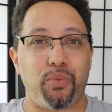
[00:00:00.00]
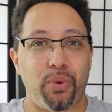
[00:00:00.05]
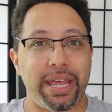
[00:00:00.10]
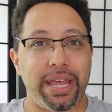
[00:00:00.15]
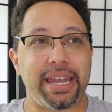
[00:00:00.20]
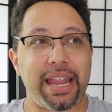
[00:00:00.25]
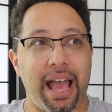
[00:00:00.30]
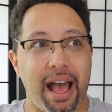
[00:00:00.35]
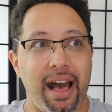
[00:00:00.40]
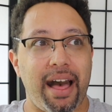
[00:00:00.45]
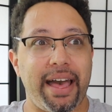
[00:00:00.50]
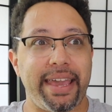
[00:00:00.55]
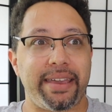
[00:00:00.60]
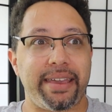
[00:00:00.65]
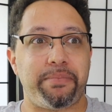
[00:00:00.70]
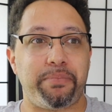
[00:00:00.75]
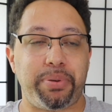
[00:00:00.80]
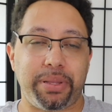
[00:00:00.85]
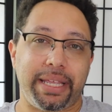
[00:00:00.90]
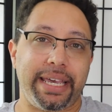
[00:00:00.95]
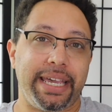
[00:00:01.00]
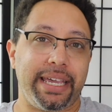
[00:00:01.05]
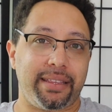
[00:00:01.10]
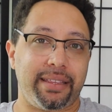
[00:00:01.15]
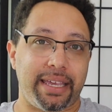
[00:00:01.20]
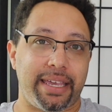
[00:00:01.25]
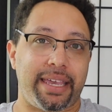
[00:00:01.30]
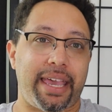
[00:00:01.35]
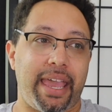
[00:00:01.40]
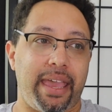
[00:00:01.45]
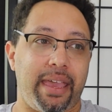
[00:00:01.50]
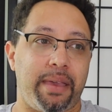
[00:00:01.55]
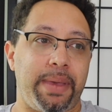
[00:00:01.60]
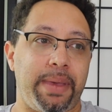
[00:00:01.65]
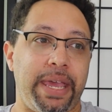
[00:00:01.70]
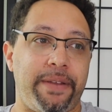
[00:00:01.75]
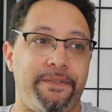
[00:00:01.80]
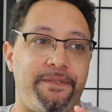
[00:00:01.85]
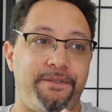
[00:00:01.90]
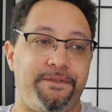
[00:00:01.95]
when I am playing the game,
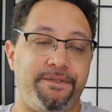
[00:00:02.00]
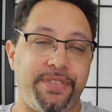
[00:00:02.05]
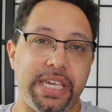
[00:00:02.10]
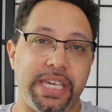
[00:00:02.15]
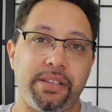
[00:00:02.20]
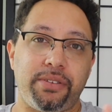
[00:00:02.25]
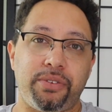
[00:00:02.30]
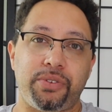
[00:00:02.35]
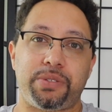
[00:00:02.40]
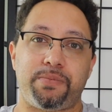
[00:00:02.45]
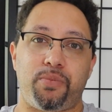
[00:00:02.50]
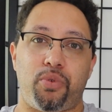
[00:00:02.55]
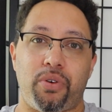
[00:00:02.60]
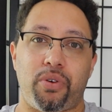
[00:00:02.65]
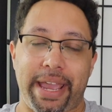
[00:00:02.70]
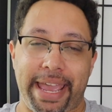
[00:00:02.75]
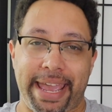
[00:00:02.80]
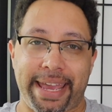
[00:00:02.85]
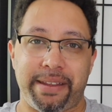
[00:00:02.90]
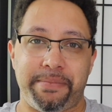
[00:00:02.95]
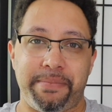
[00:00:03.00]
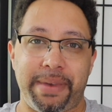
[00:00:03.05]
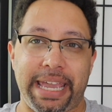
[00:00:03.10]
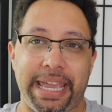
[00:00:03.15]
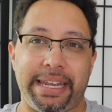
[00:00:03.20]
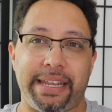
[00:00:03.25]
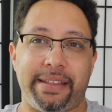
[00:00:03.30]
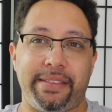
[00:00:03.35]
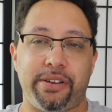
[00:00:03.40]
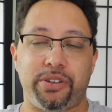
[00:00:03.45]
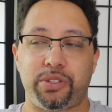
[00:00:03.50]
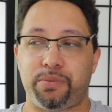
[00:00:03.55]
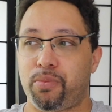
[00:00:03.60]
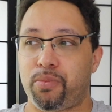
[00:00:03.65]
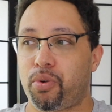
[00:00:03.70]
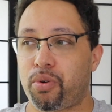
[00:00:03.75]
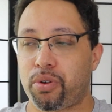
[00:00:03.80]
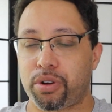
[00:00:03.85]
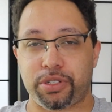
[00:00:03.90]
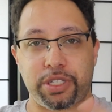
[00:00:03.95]
it feels more animated. There's
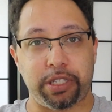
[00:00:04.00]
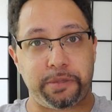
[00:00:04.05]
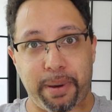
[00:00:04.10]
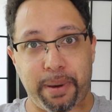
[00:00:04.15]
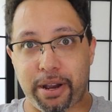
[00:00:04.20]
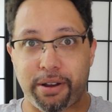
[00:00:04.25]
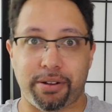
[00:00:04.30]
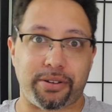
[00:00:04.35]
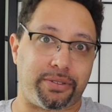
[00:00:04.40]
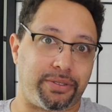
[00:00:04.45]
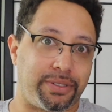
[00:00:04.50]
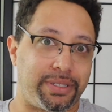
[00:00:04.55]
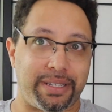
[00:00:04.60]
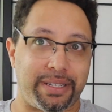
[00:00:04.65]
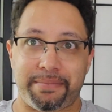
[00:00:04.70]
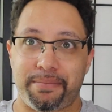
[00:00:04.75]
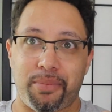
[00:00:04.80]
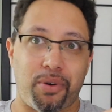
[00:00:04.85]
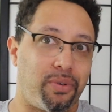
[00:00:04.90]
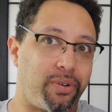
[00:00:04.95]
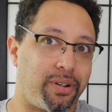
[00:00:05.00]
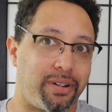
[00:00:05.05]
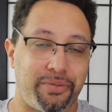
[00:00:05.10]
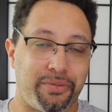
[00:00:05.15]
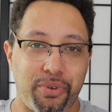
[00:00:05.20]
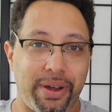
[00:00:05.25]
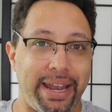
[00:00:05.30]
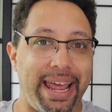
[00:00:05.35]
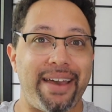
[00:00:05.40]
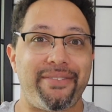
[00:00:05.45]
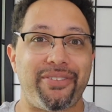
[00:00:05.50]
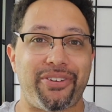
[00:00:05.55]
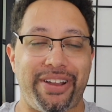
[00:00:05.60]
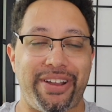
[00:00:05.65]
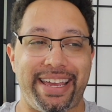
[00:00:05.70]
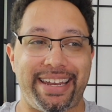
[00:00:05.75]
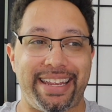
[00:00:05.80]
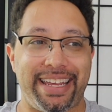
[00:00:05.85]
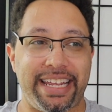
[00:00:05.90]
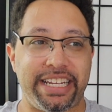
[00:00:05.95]
more sparkles and more whatever
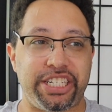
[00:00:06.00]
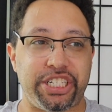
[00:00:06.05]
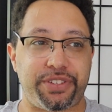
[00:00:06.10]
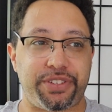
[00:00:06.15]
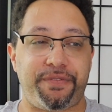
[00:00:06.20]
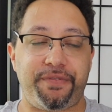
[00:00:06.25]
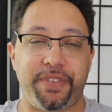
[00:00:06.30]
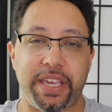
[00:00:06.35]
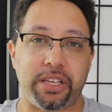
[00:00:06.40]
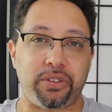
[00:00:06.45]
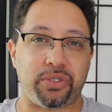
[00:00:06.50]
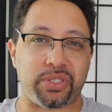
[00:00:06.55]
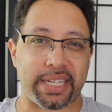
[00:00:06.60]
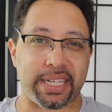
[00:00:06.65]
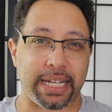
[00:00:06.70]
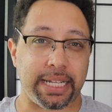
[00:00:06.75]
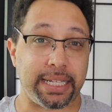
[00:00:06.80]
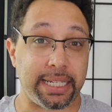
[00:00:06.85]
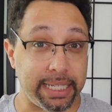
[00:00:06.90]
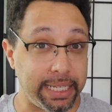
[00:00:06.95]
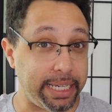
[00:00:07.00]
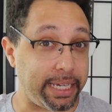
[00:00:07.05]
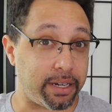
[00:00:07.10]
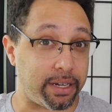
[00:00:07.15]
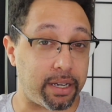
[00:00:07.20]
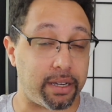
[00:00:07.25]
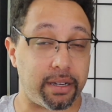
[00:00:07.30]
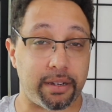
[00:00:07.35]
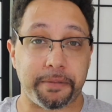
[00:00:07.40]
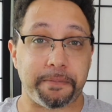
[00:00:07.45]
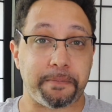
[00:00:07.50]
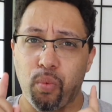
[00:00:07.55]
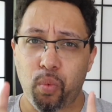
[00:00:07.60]
in it. It just feels cleaner.